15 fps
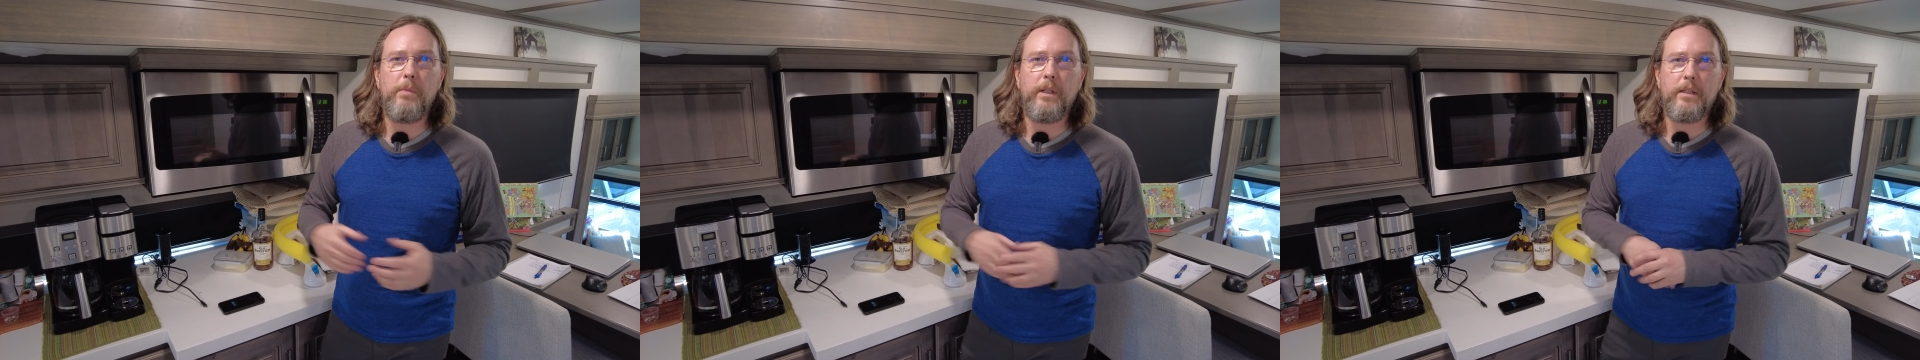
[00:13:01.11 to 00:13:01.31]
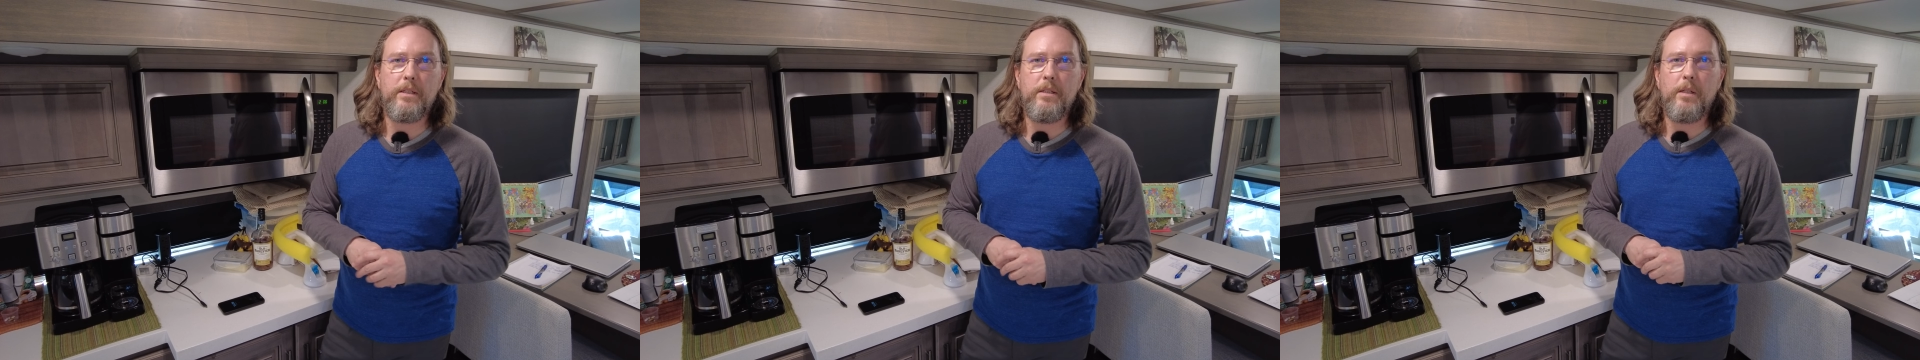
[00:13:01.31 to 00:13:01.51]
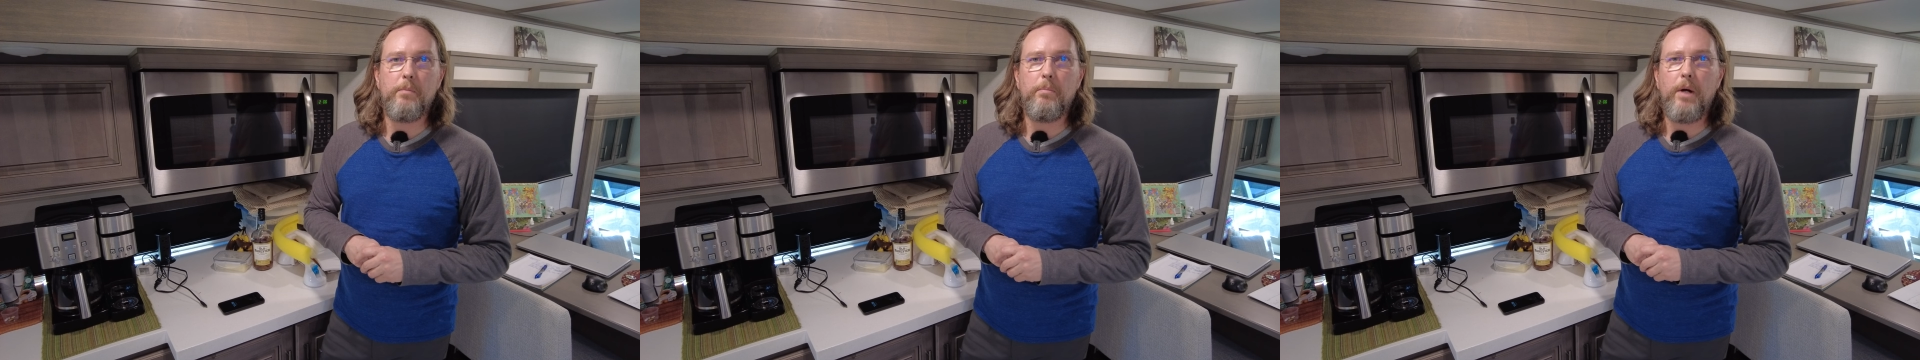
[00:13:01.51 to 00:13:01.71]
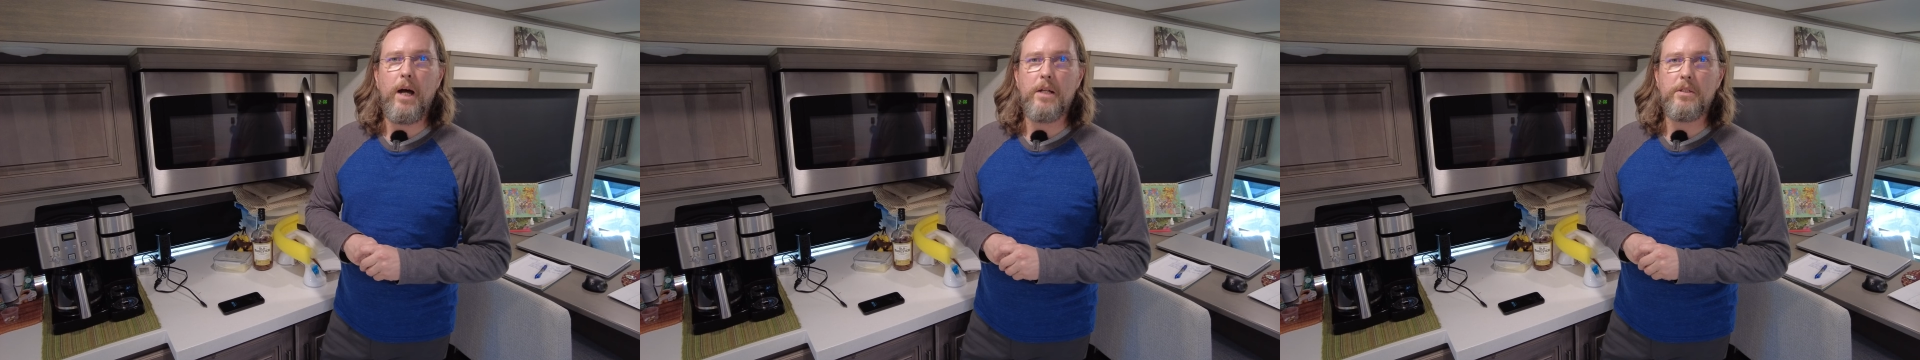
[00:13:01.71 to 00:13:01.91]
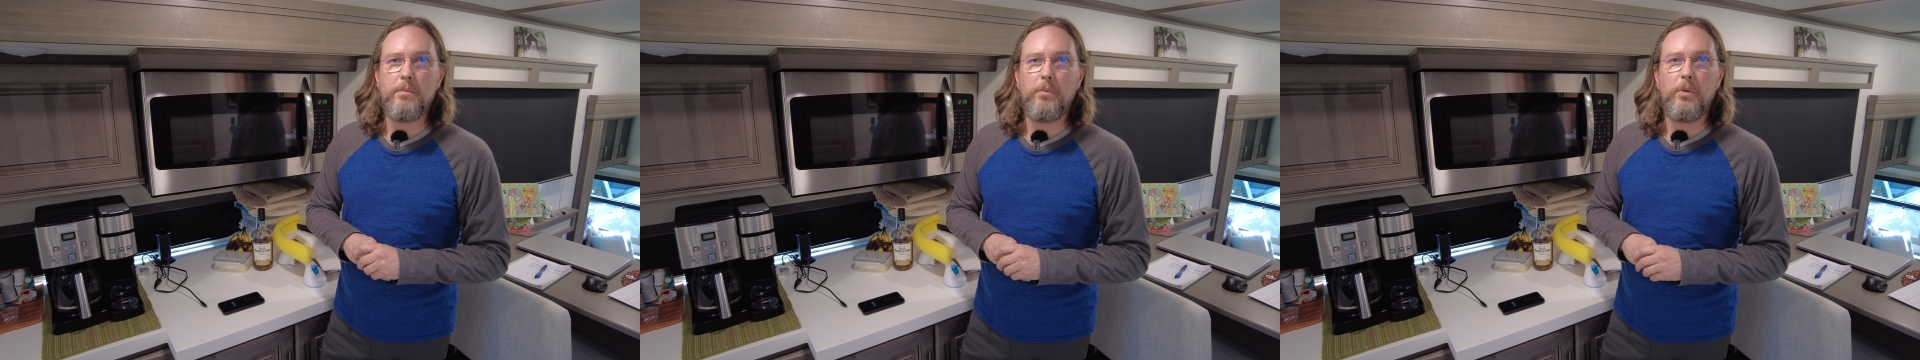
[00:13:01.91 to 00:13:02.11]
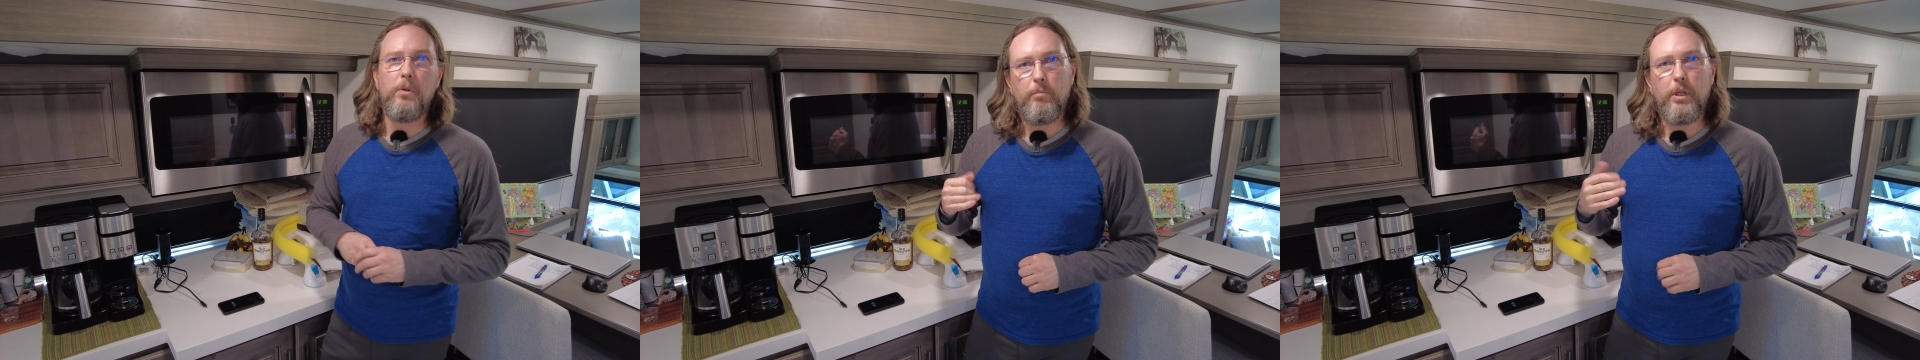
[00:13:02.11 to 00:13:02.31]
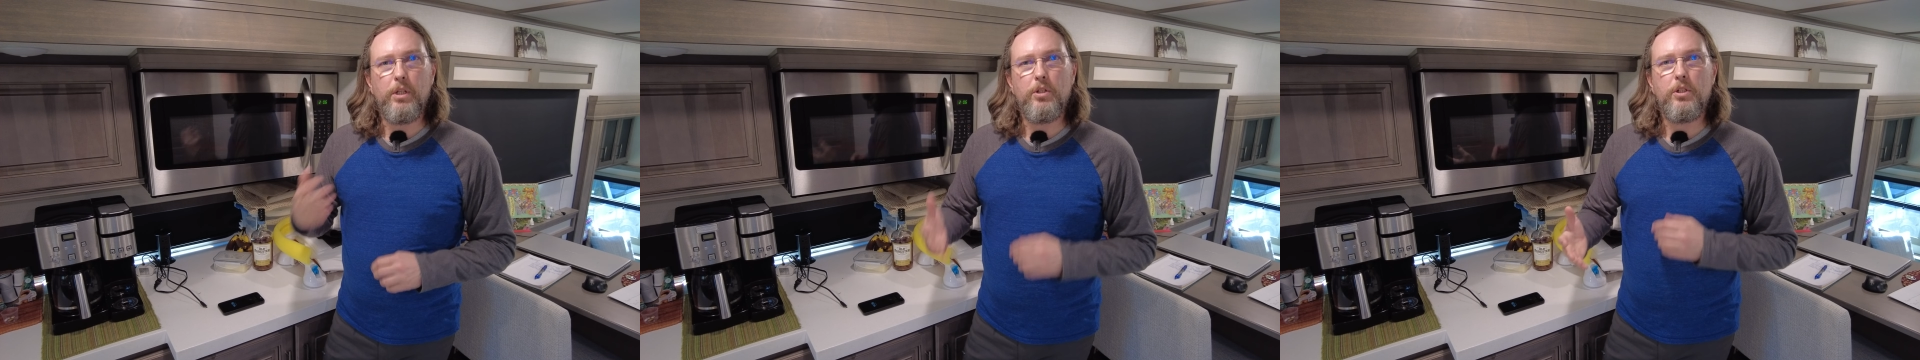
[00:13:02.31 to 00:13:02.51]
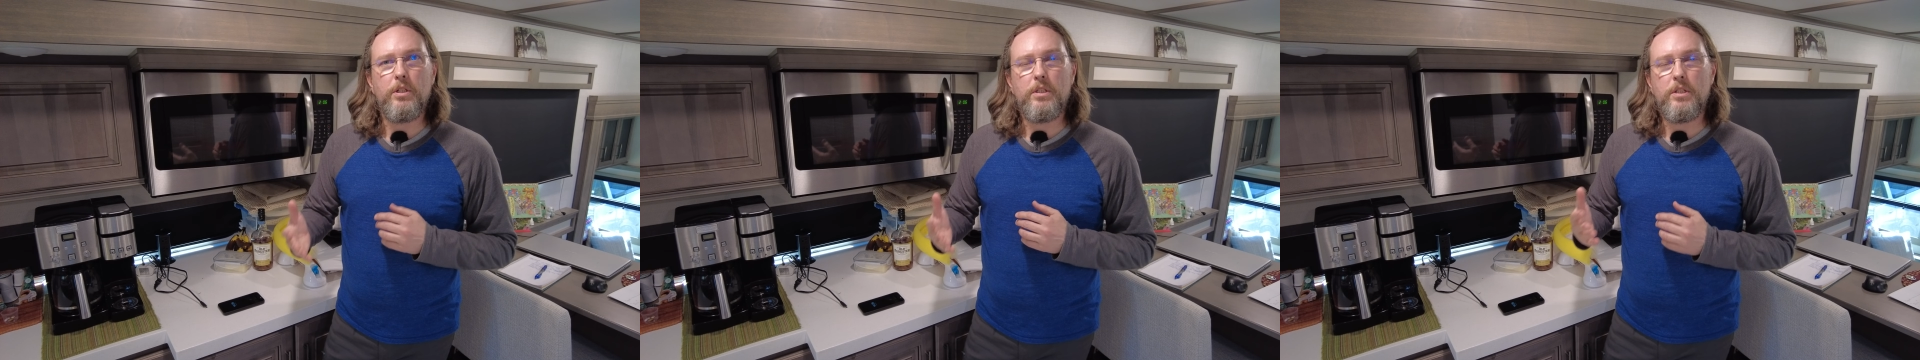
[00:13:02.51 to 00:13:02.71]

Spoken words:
extent possible, but you should